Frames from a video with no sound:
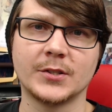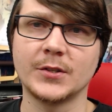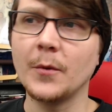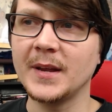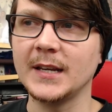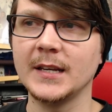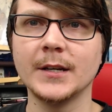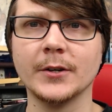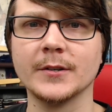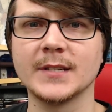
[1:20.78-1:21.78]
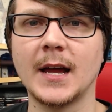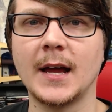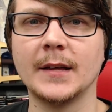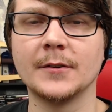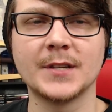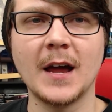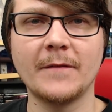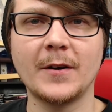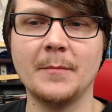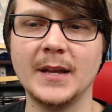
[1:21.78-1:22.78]
so many years. There's not
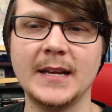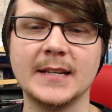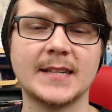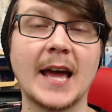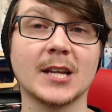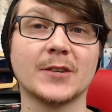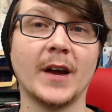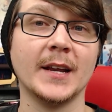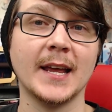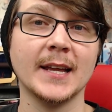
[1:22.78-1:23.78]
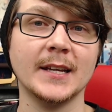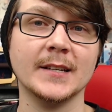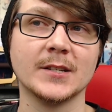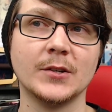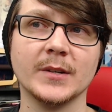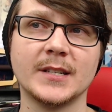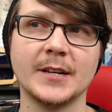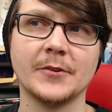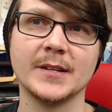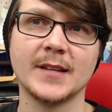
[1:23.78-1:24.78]
very many satisfying endings to a
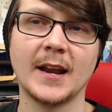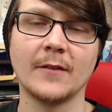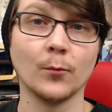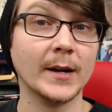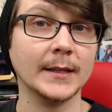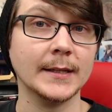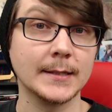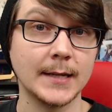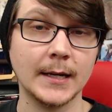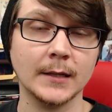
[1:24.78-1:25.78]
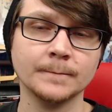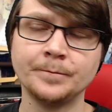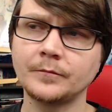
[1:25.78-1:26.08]
series that I've really seen.